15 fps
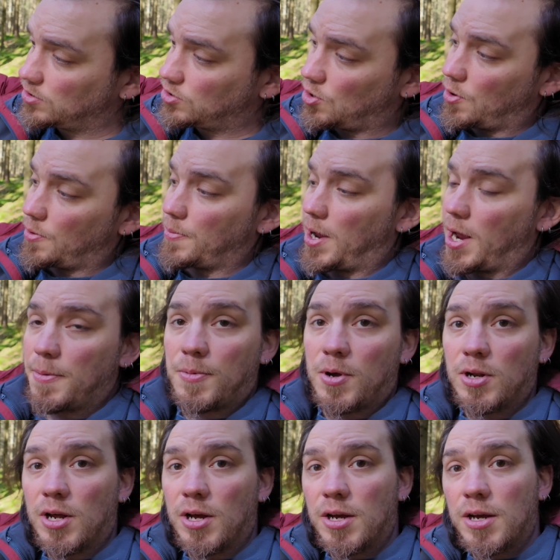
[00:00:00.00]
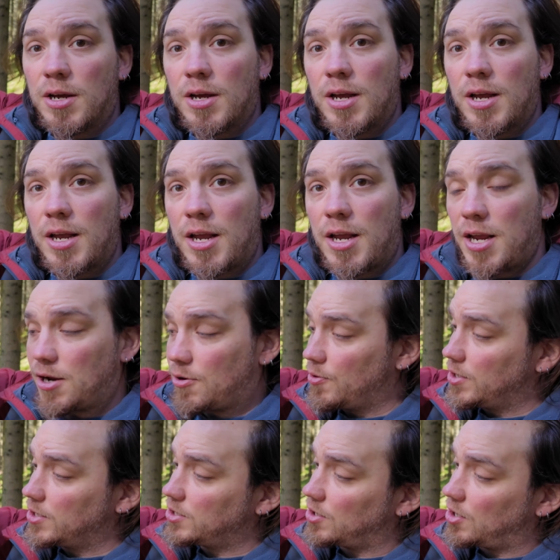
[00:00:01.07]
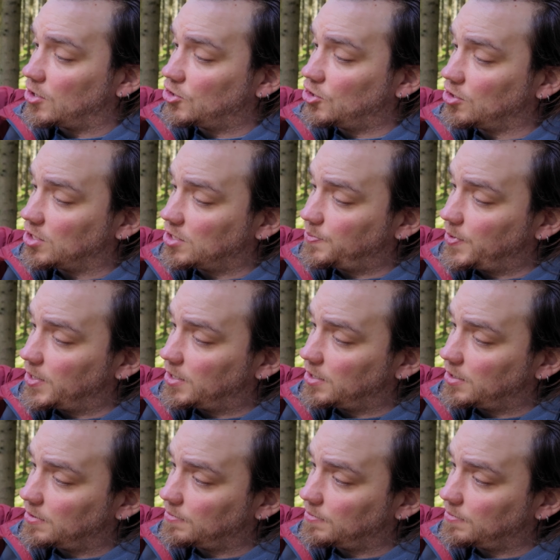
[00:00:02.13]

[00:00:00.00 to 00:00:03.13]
So I'm gonna increase our shutter speed